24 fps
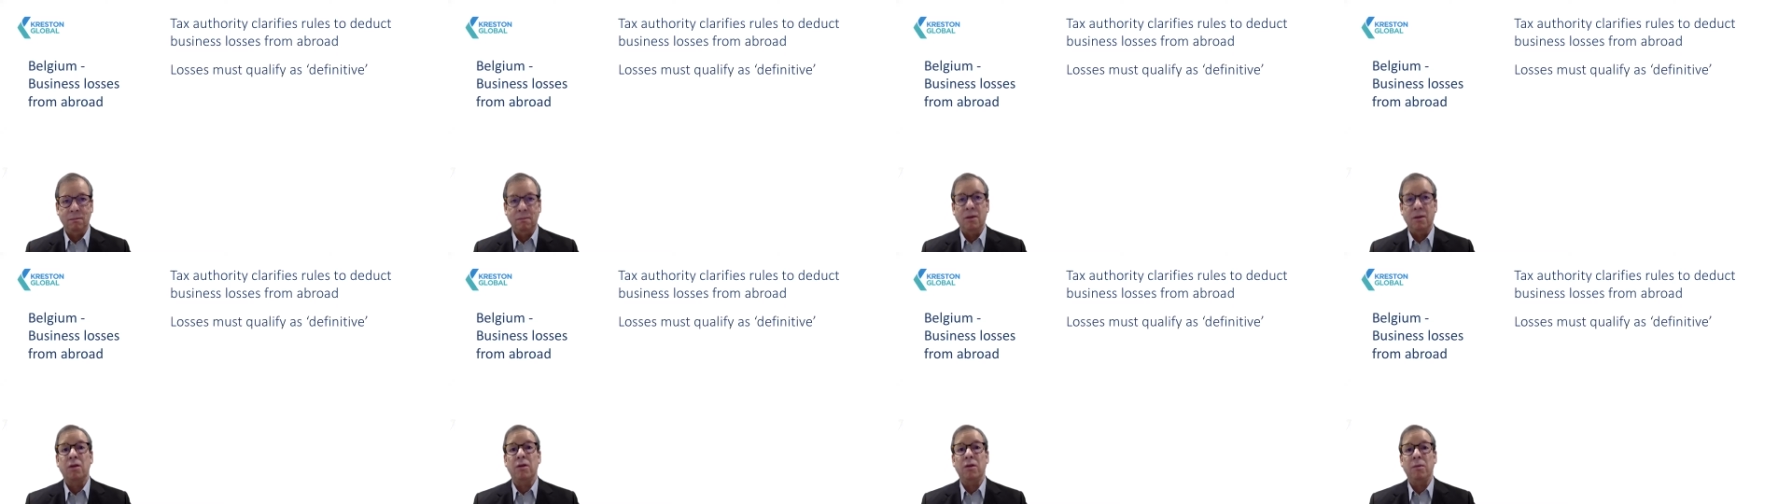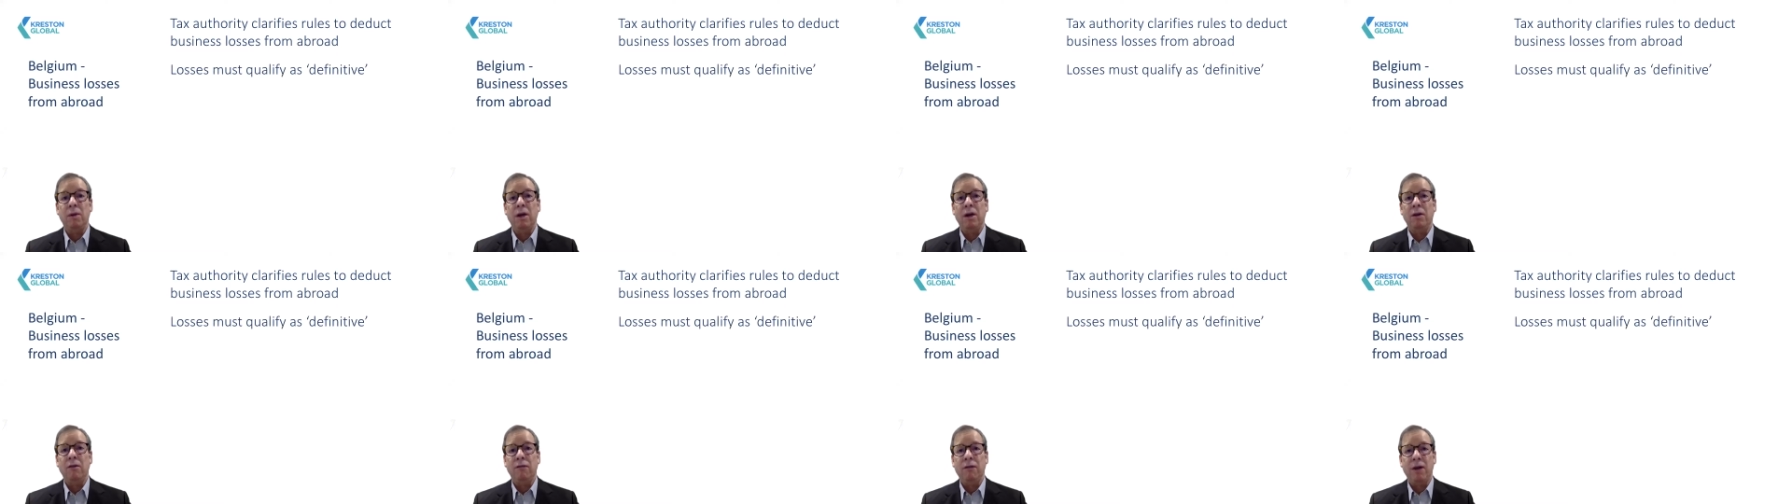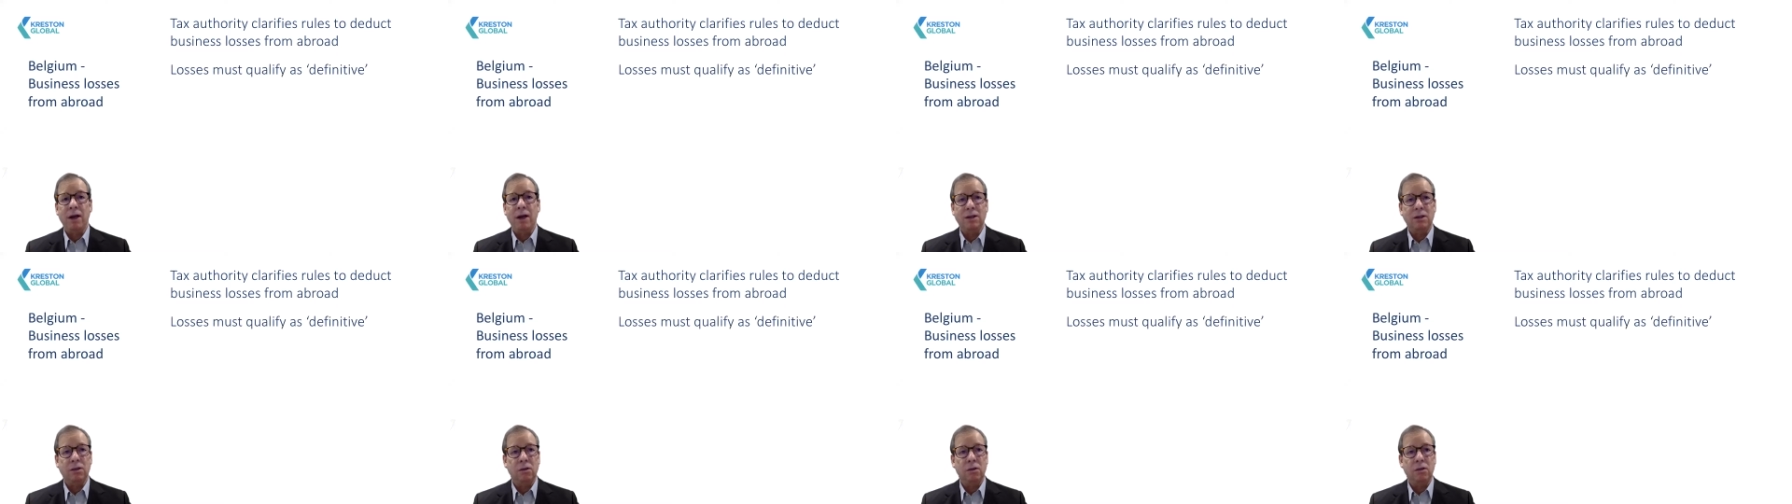The main
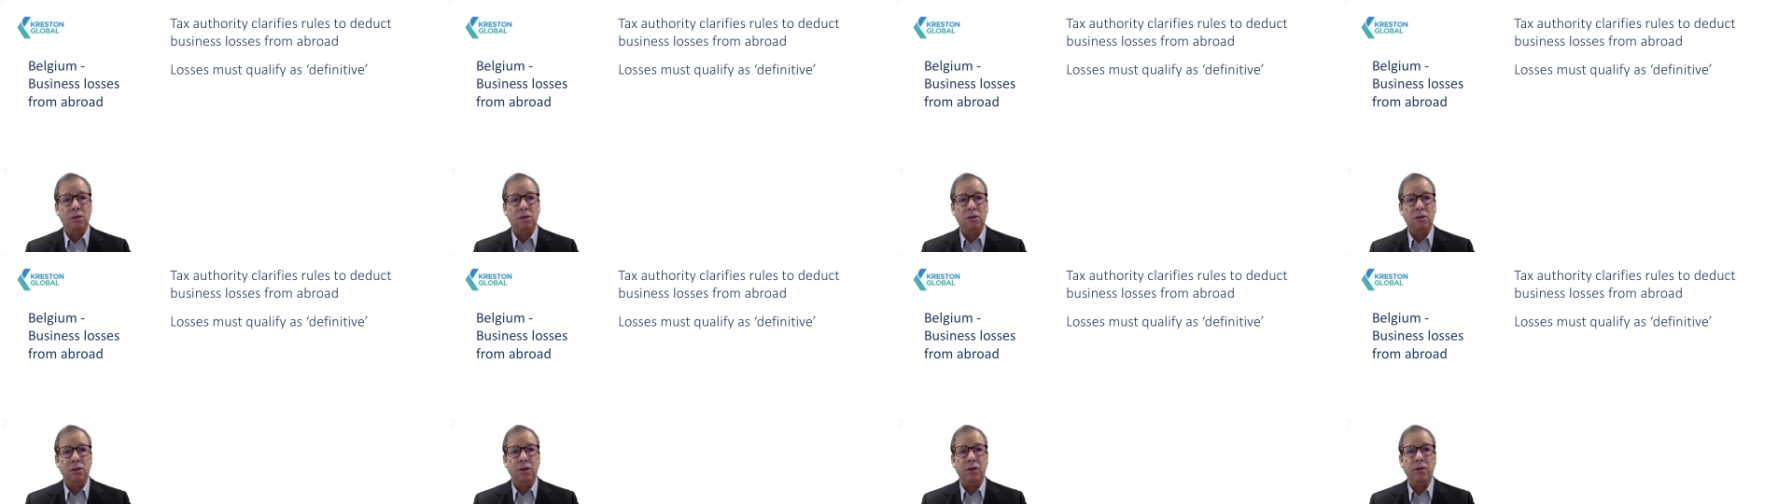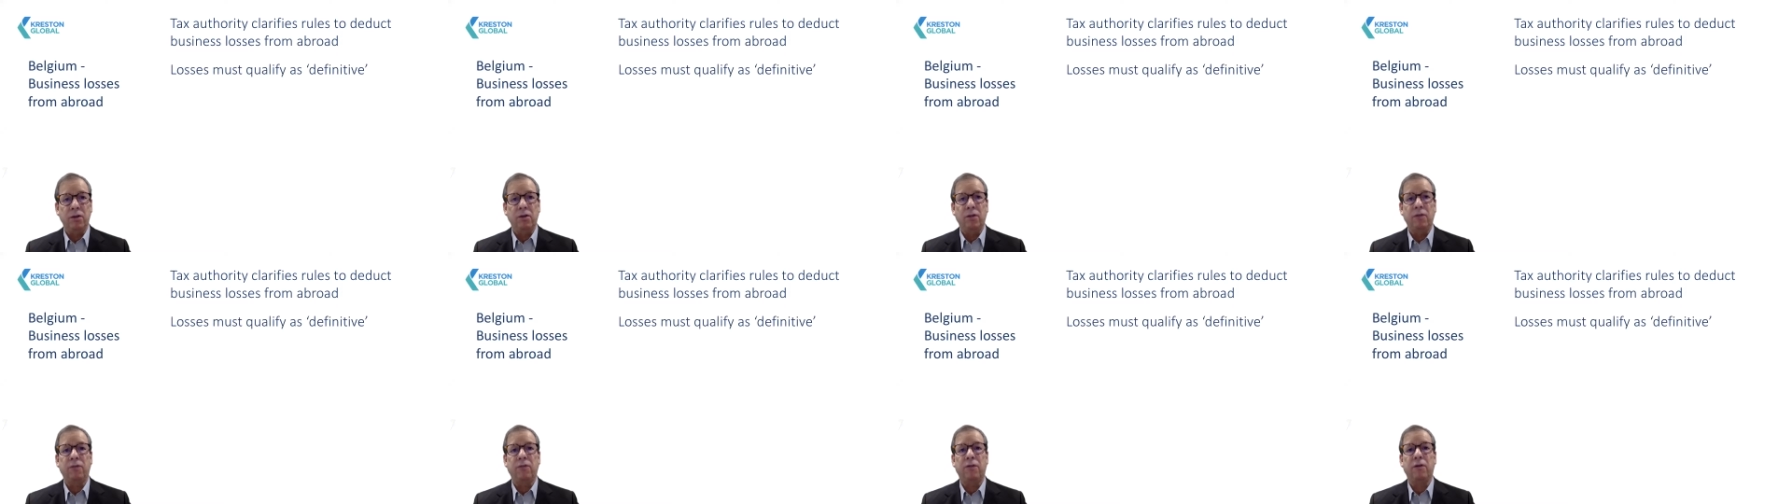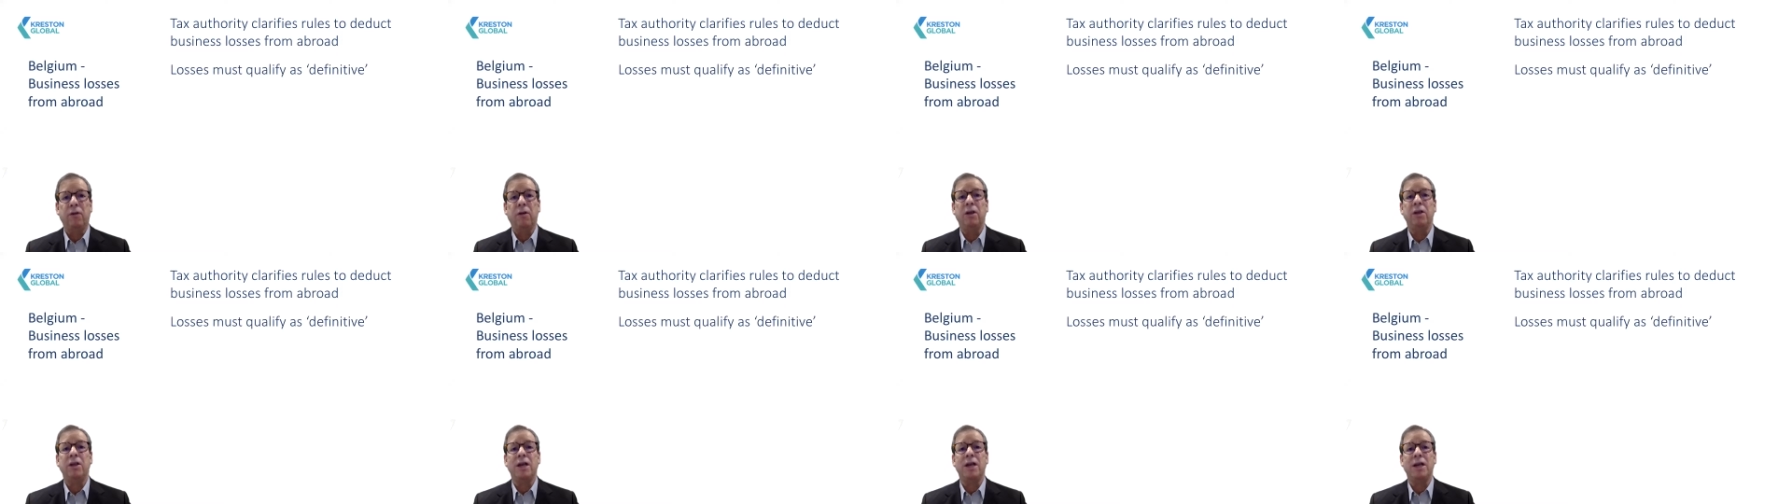facts to consider
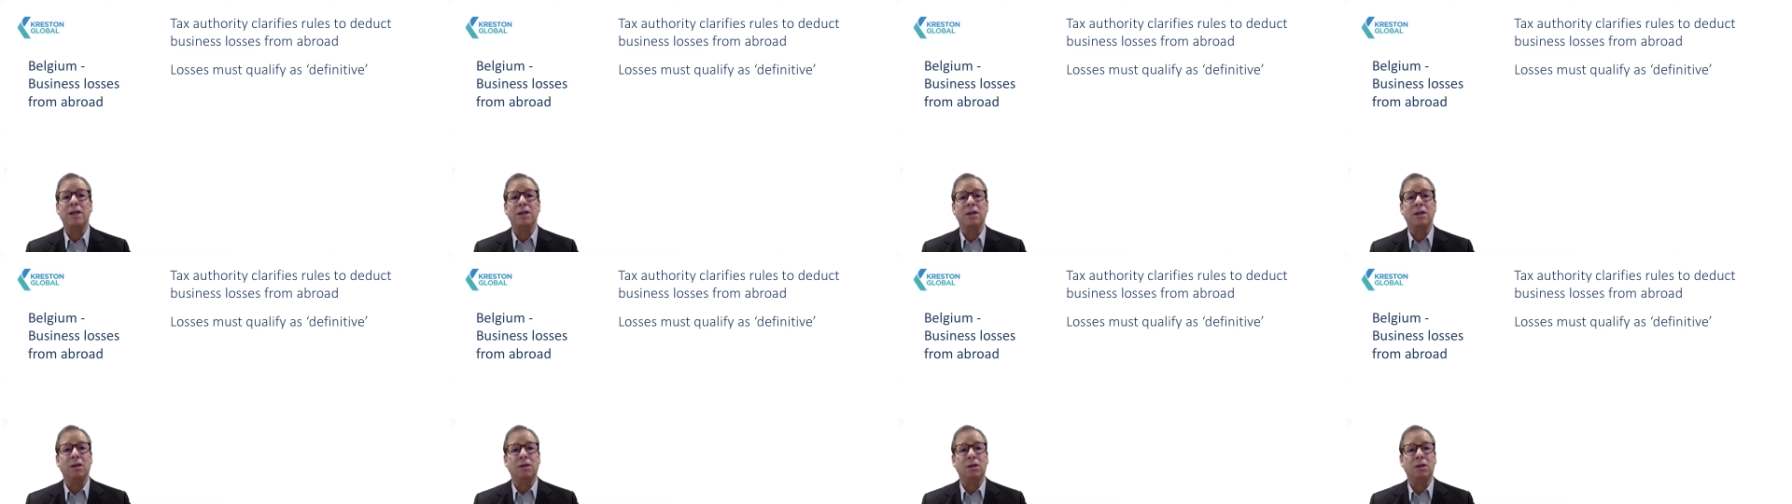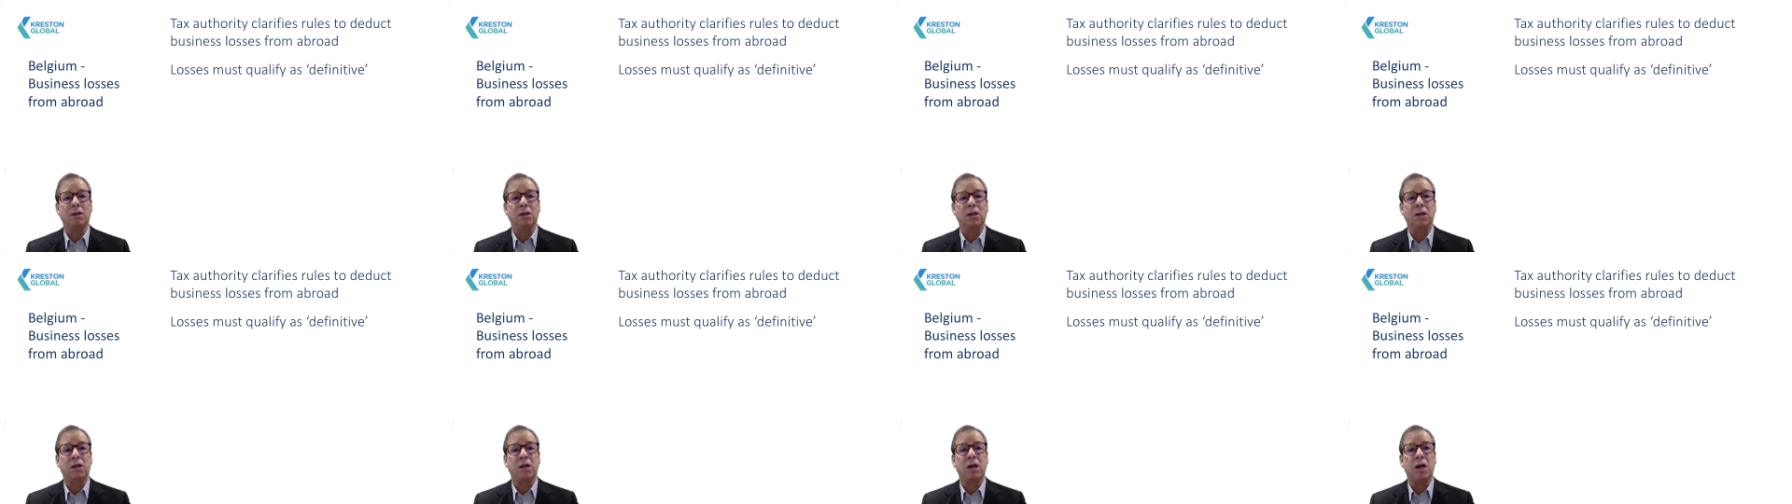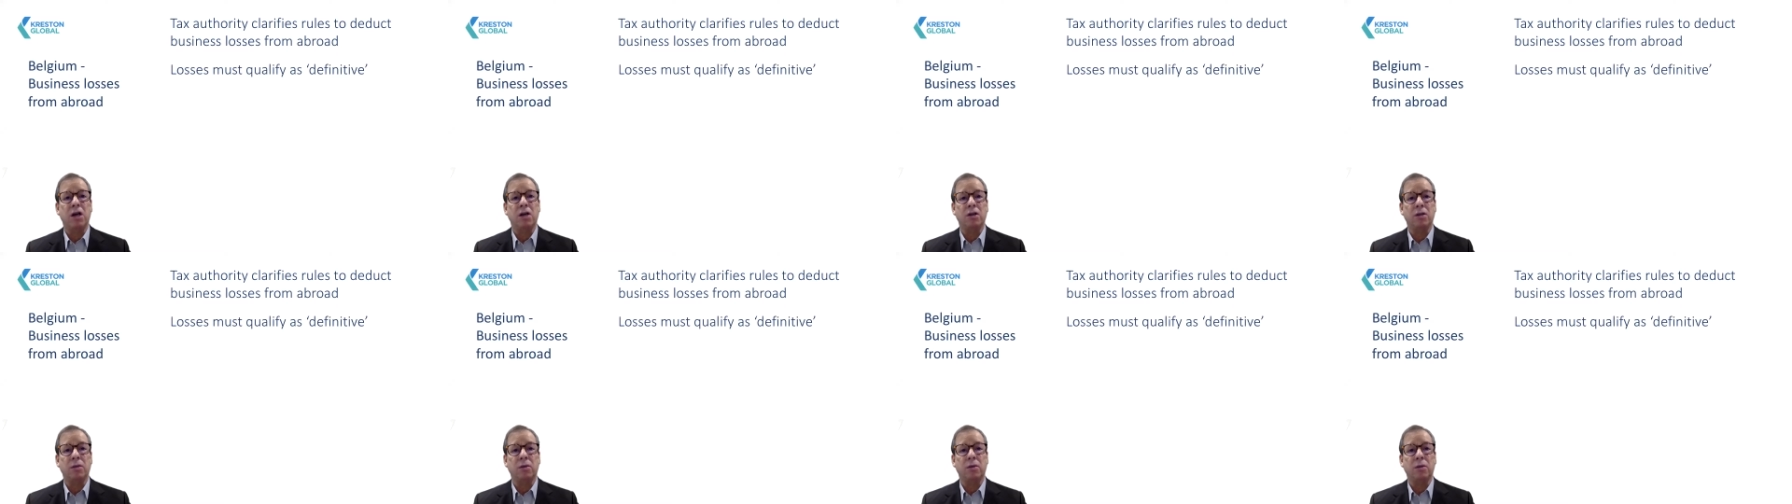foreign tax losses
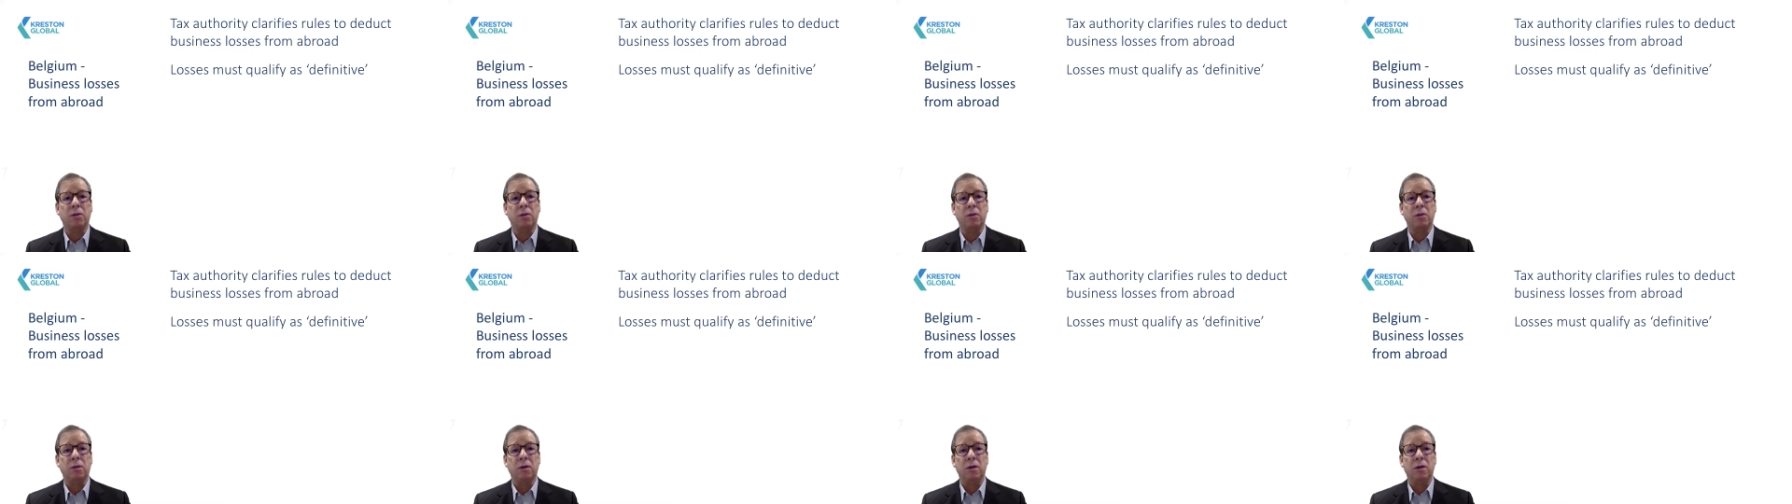deductible